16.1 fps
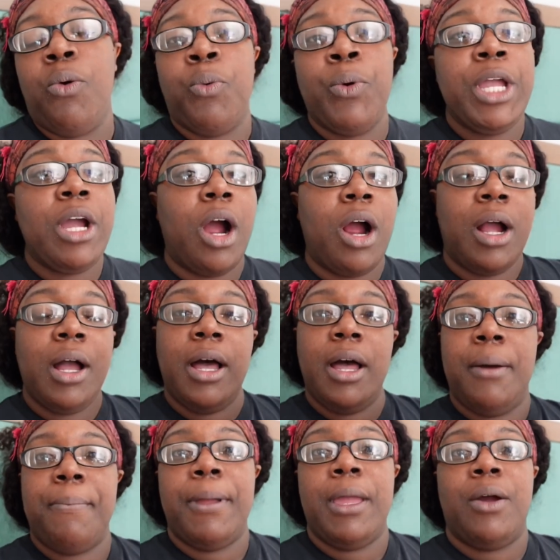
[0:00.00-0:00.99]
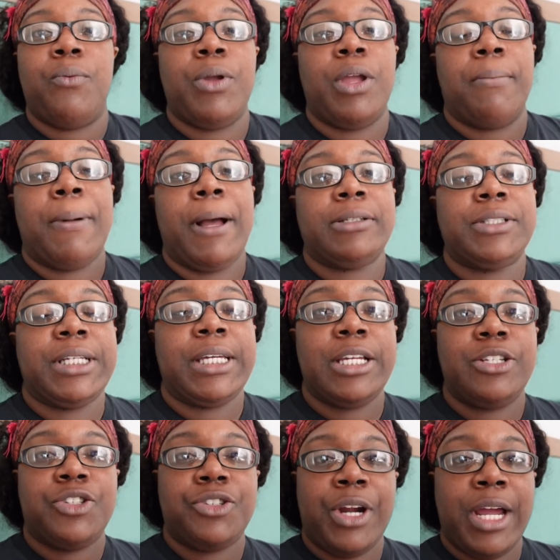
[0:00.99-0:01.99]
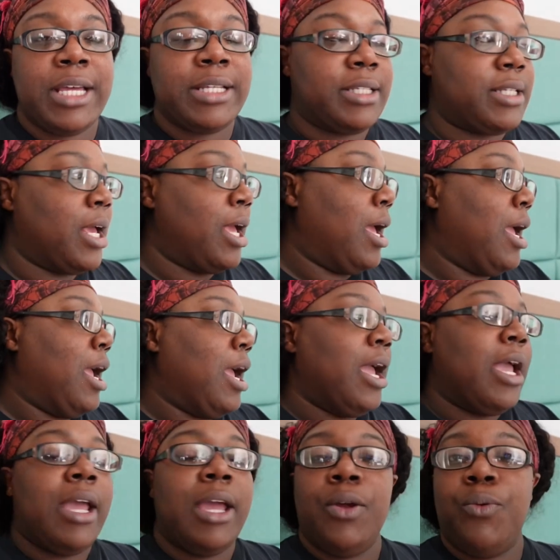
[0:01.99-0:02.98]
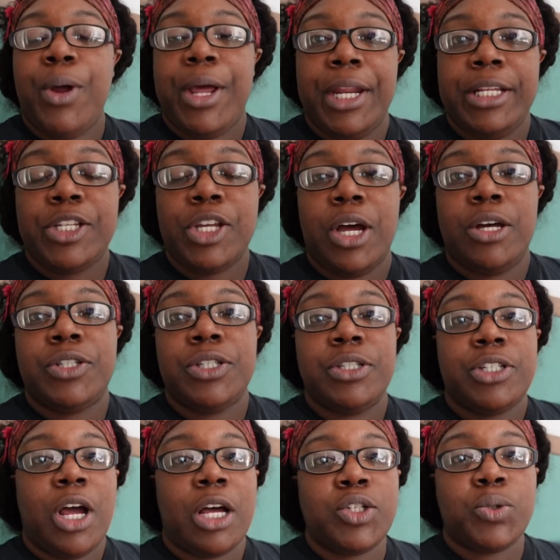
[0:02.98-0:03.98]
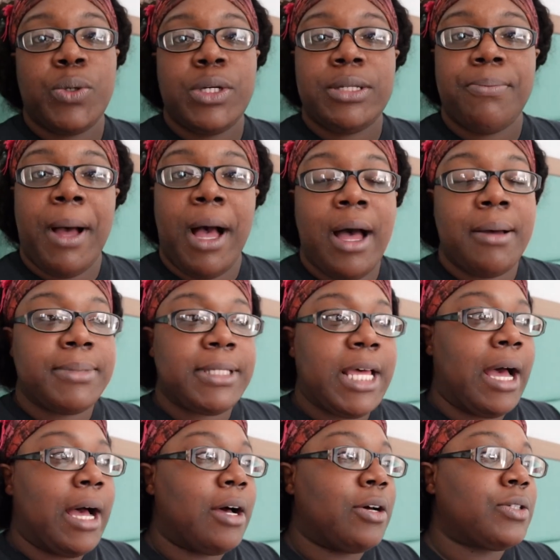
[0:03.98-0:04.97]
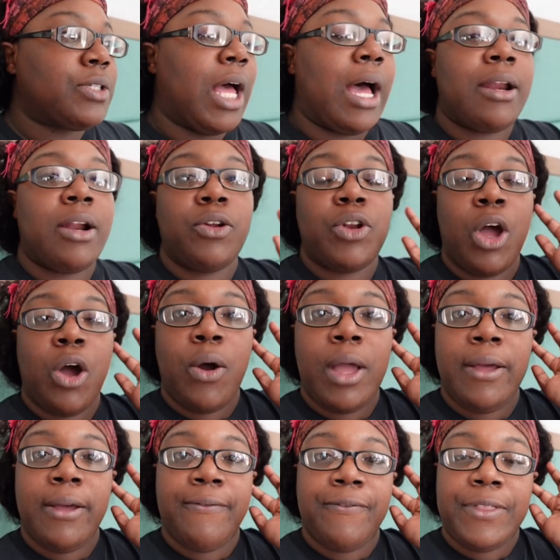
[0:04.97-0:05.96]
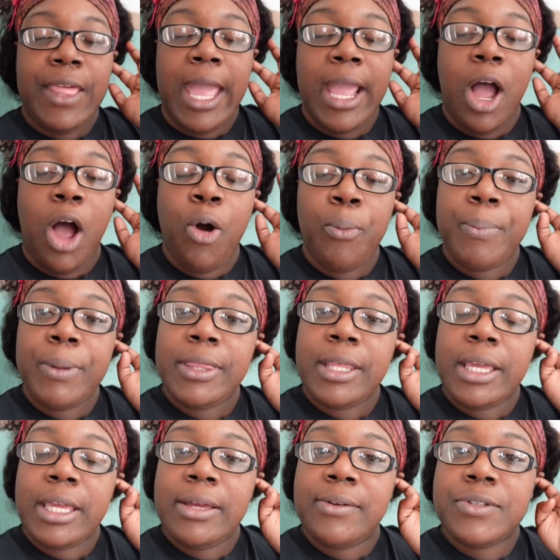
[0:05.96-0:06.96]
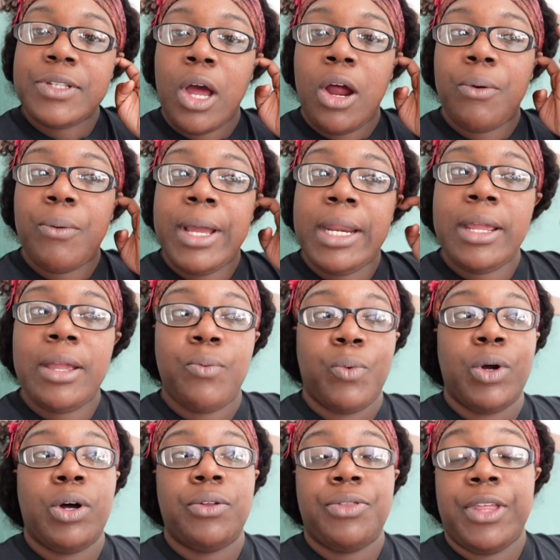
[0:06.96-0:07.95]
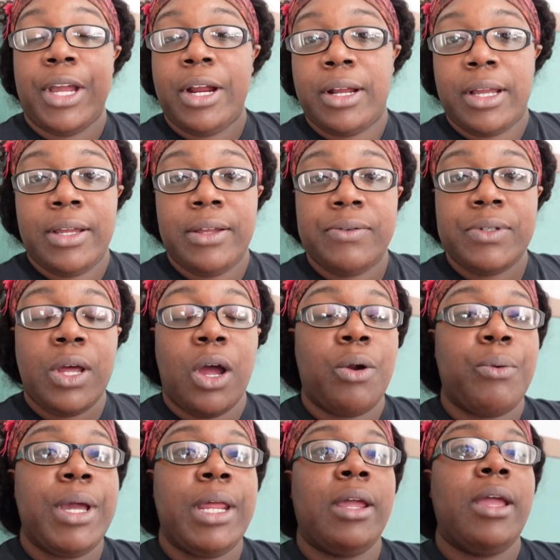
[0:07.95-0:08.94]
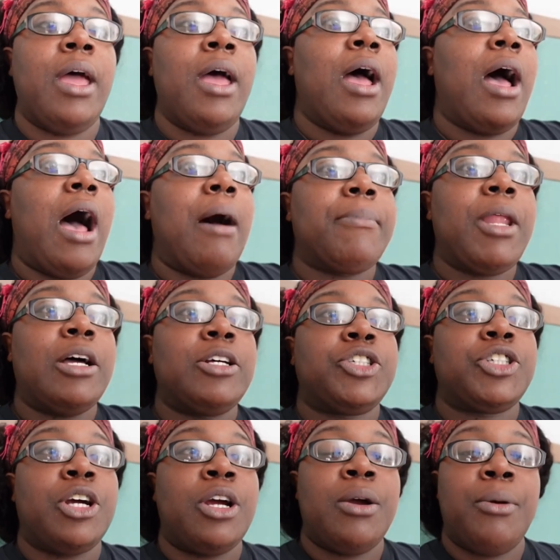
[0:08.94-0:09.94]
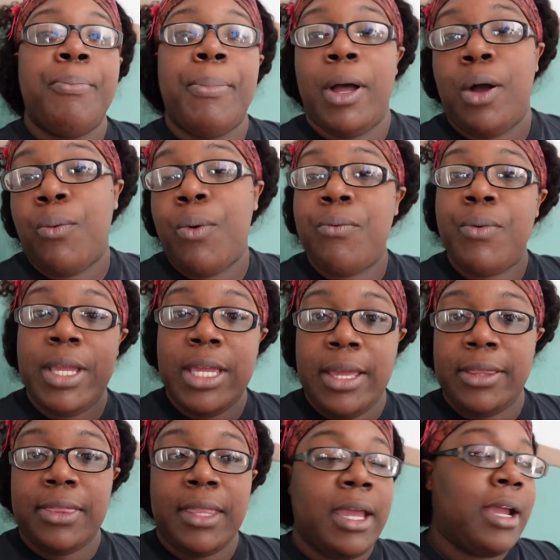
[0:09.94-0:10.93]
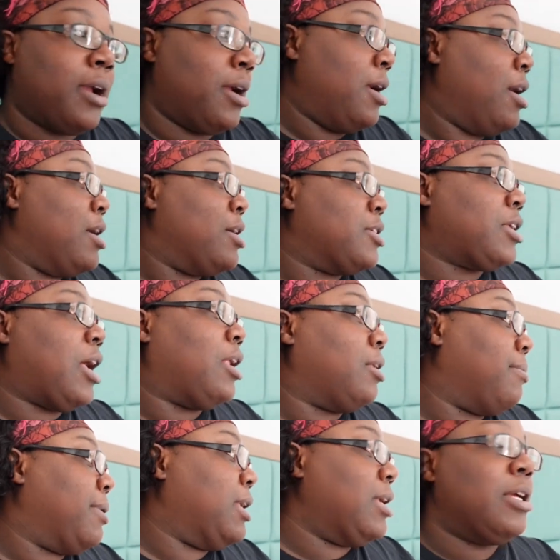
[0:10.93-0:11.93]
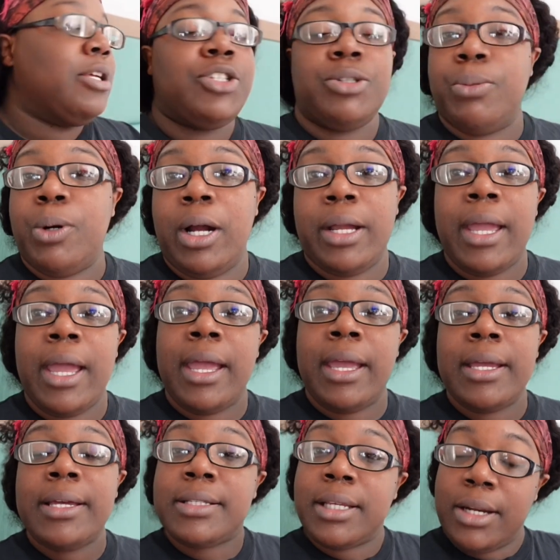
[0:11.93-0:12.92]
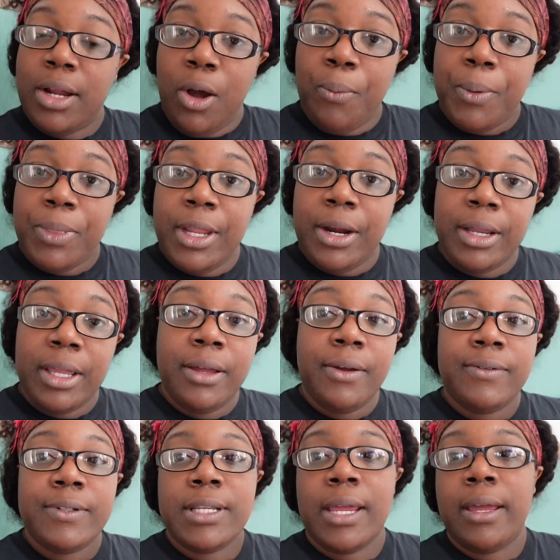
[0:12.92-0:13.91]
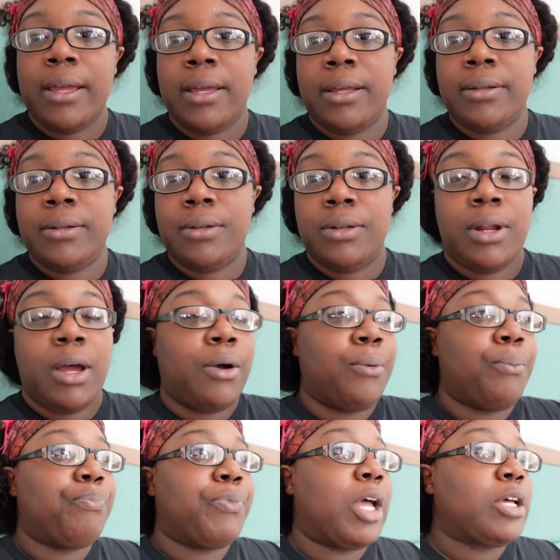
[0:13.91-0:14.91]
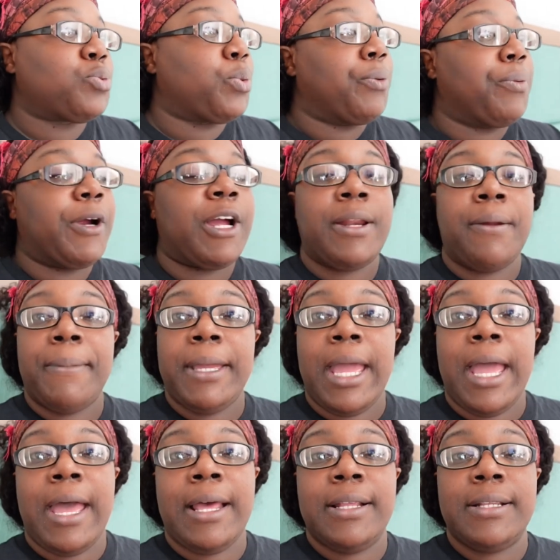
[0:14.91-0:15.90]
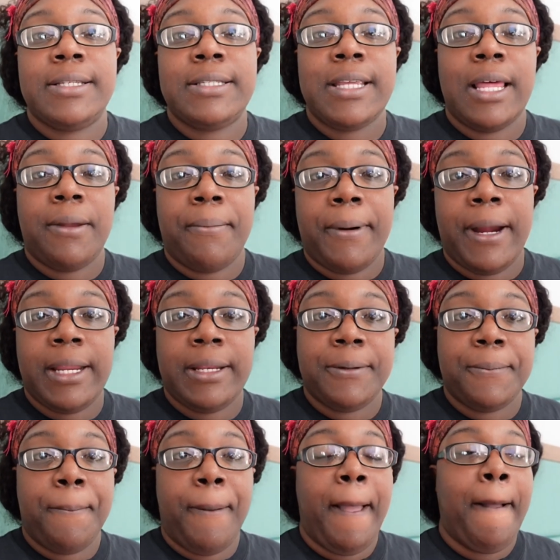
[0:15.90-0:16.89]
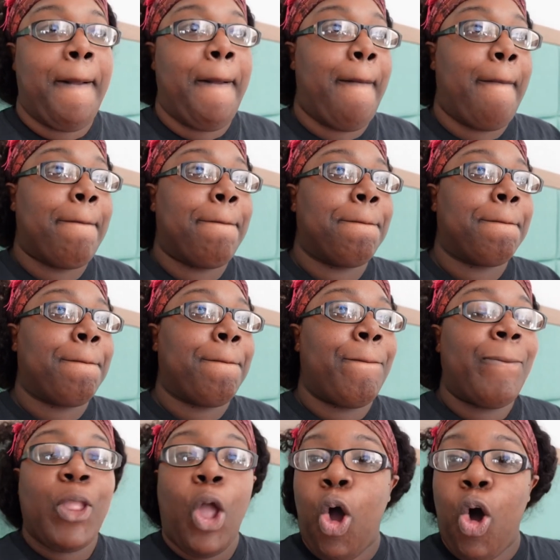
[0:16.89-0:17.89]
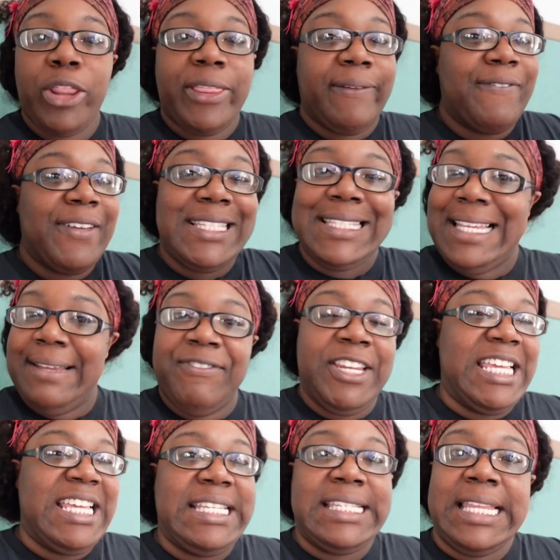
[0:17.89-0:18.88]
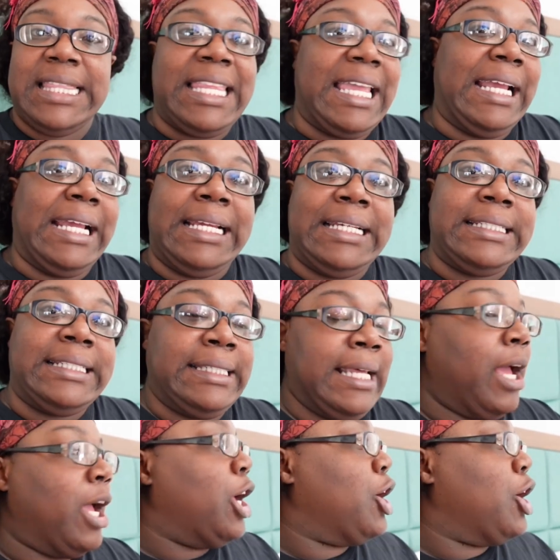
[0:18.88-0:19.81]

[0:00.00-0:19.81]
We are up and we are about to get dressed and ready to go to Joshua's mom's house. I don't know if they opened the gifts already. Well, their gifts already. I'm not sure, but when we get there, Solomon and Jamari is going to open their gifts and, you know, that's where we're going to be at celebrating um, all the festivities and things.